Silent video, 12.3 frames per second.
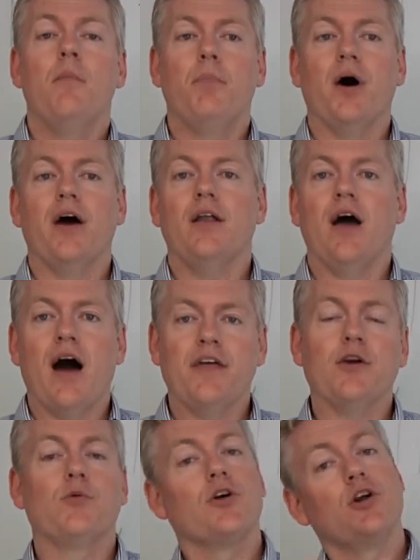But I
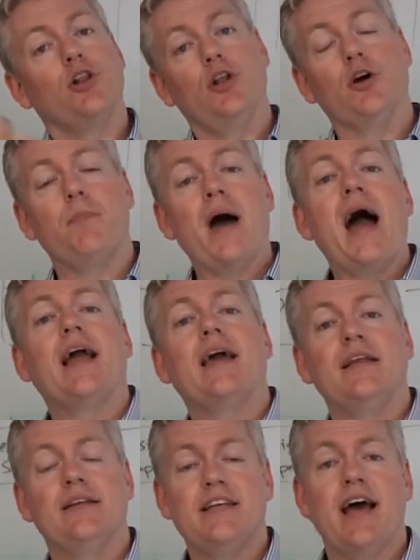think we're going to look back
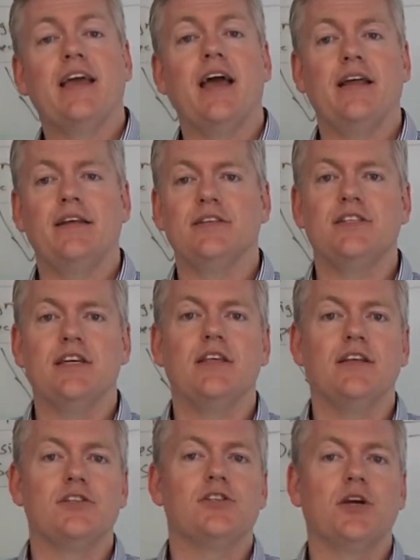in a decade and see
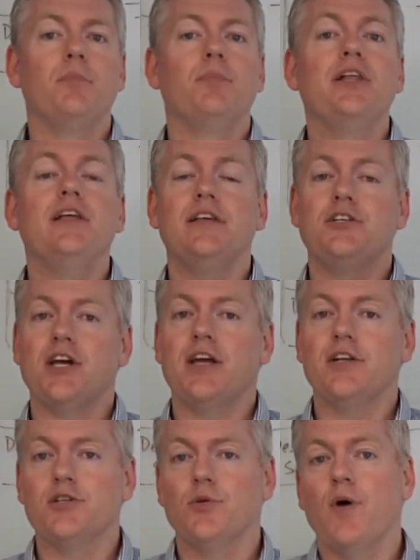that it's completely
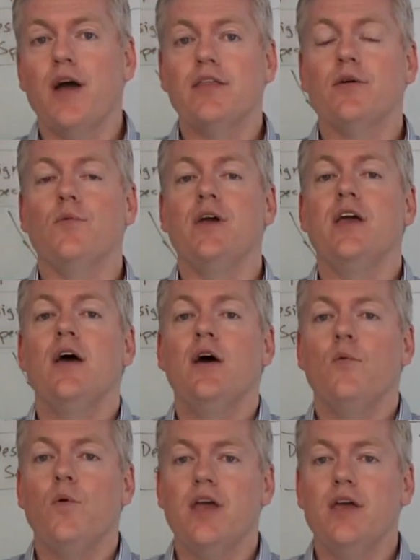changed the way that we,
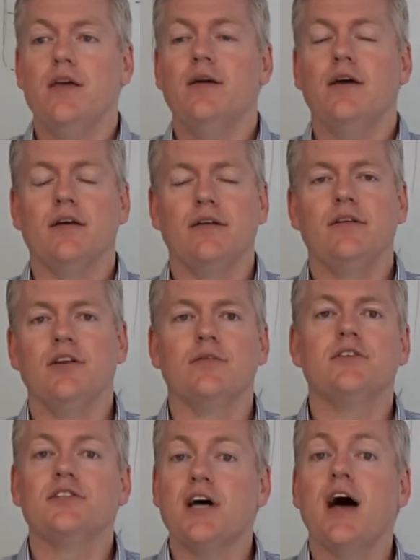we uh, you know,
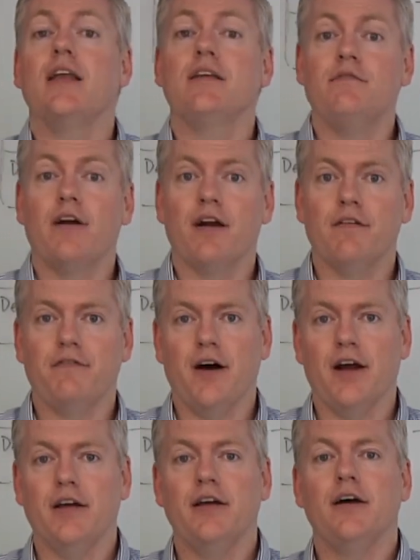design and verify